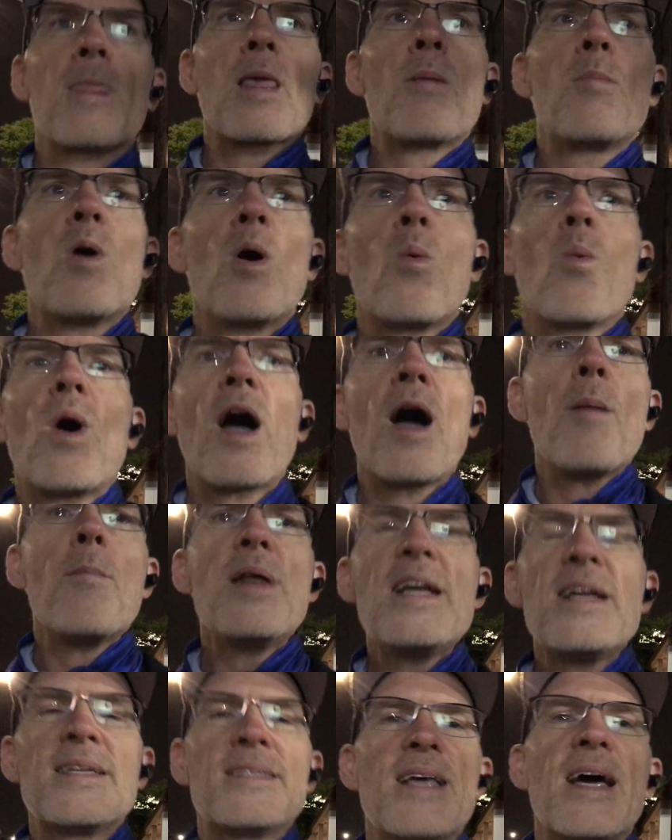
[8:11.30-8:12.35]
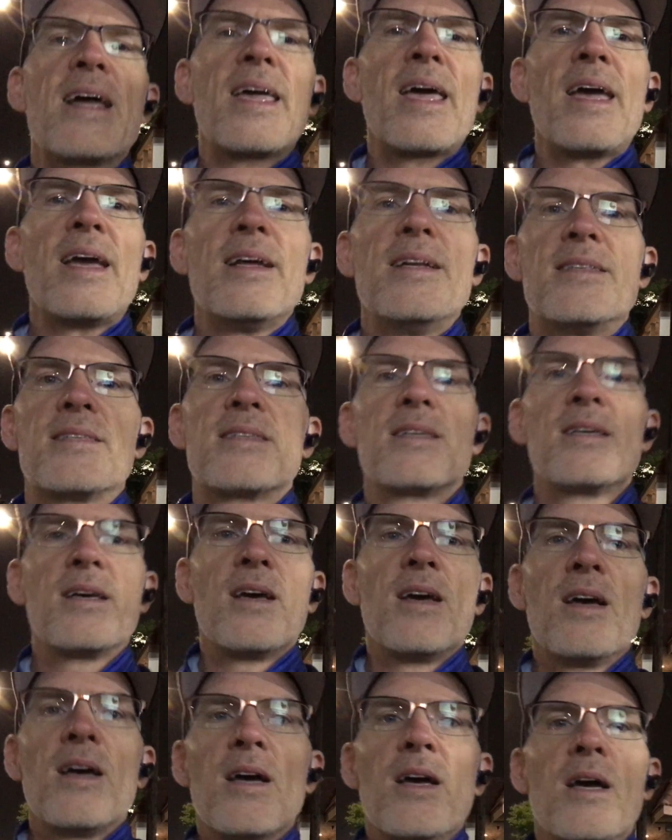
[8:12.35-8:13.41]
I mean, how many decades
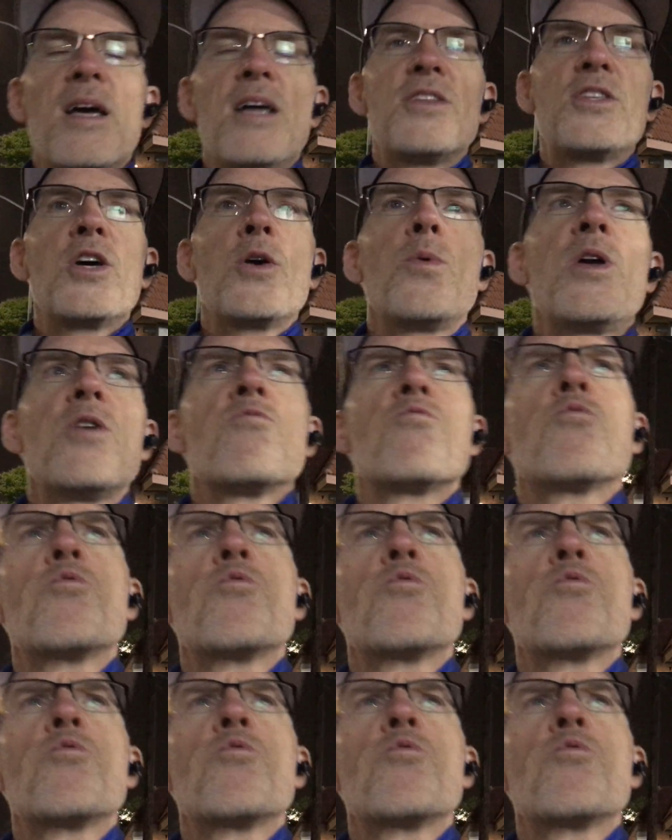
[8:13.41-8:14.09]
until we